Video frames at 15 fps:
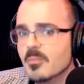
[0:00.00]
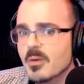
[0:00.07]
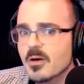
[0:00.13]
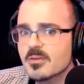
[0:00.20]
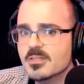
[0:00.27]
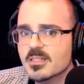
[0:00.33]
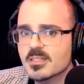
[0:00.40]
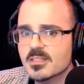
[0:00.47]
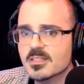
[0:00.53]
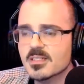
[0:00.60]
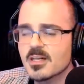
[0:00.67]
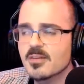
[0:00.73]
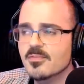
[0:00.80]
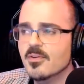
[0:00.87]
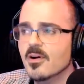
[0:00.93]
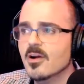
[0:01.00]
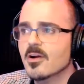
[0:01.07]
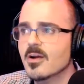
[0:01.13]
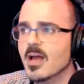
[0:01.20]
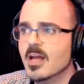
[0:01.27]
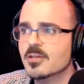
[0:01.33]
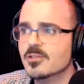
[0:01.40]
posting stuff
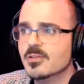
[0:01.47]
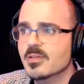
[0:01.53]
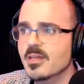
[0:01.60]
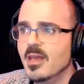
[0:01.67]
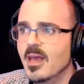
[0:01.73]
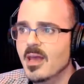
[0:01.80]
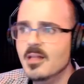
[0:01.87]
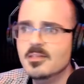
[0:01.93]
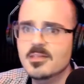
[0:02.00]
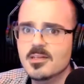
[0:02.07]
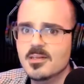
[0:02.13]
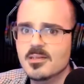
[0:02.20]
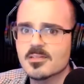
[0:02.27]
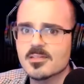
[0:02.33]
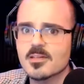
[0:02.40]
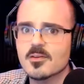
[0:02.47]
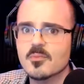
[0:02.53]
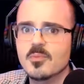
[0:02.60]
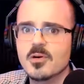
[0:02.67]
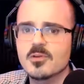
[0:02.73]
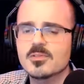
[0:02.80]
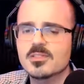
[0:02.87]
are actually entities that are
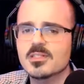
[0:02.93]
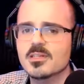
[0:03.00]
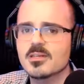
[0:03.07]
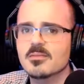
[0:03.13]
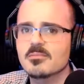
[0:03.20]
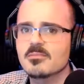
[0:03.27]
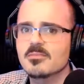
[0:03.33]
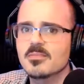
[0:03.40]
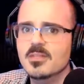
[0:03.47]
posting,